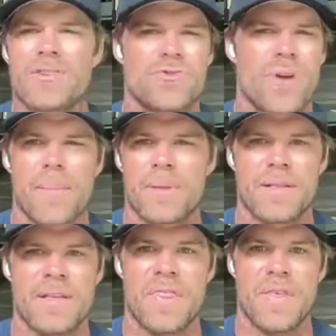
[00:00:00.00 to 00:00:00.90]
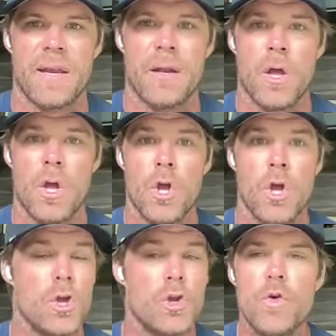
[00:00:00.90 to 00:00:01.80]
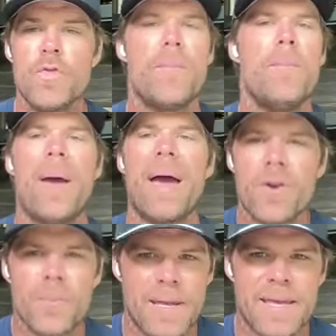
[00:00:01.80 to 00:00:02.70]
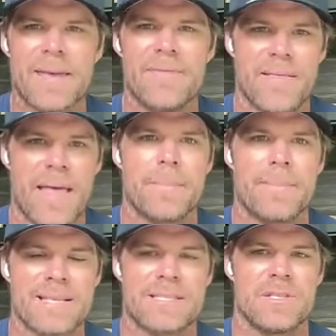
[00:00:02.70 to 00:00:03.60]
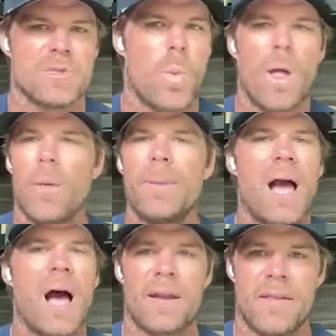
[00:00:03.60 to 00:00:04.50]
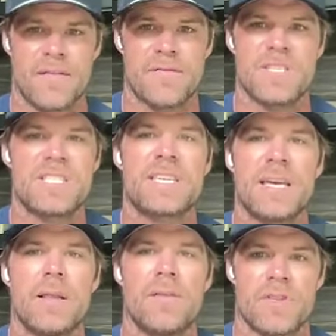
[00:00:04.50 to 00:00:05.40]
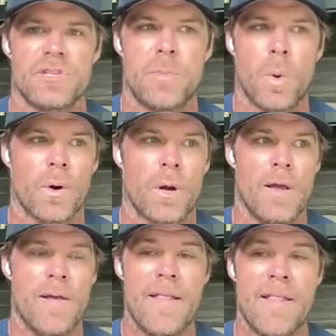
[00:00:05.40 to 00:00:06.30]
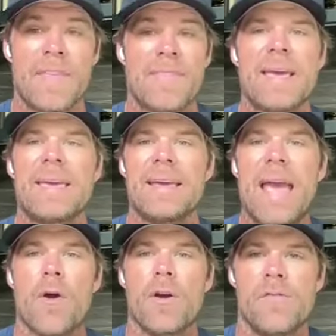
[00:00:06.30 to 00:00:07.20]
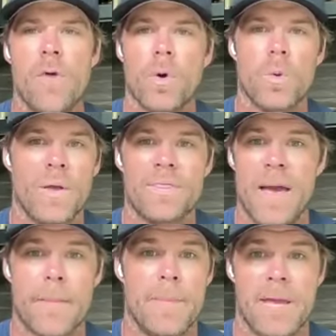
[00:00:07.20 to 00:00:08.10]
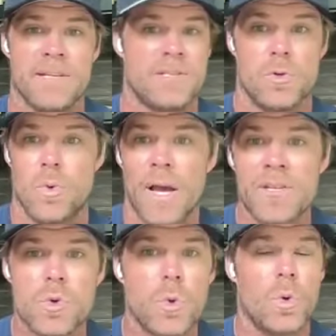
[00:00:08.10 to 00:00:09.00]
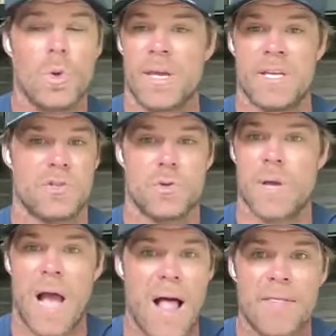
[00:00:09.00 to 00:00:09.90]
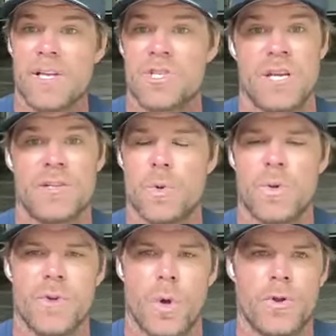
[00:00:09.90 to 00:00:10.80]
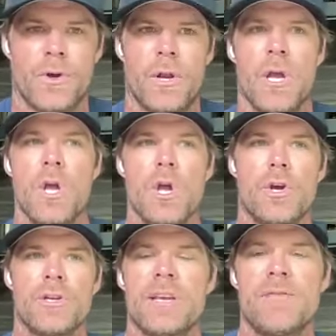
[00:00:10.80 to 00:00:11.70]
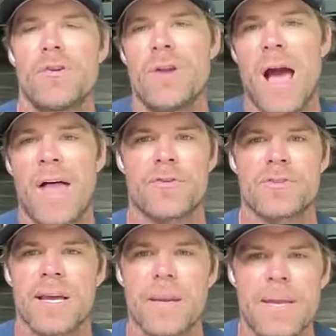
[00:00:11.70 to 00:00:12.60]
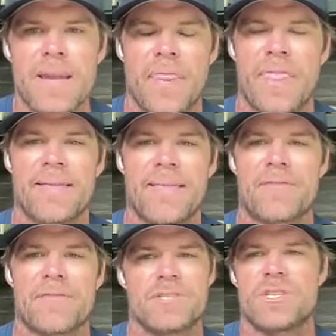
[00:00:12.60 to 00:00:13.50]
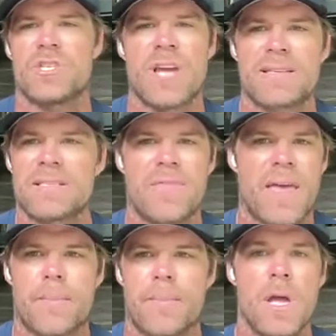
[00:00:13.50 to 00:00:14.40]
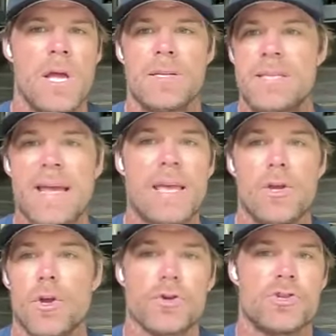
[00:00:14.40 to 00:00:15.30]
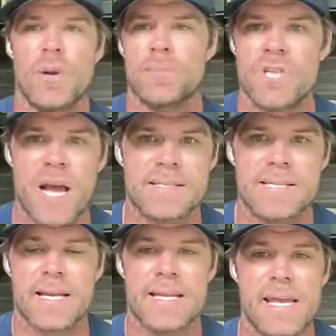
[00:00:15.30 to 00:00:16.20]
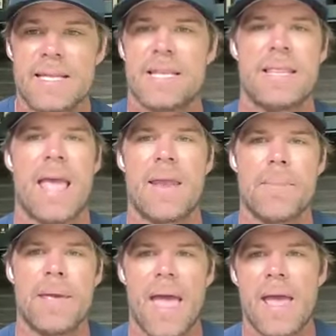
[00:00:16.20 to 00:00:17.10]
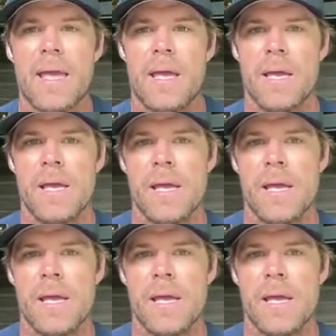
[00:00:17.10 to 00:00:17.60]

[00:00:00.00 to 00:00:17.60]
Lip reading: astronomically thin. You've better be giving them lessons well beyond the skill of the sport that they can carry forward with them into high school, into college, into adulthood. Because if you're not, there's going to be nothing left, because the chance of them taking your jump shot technique to the NBA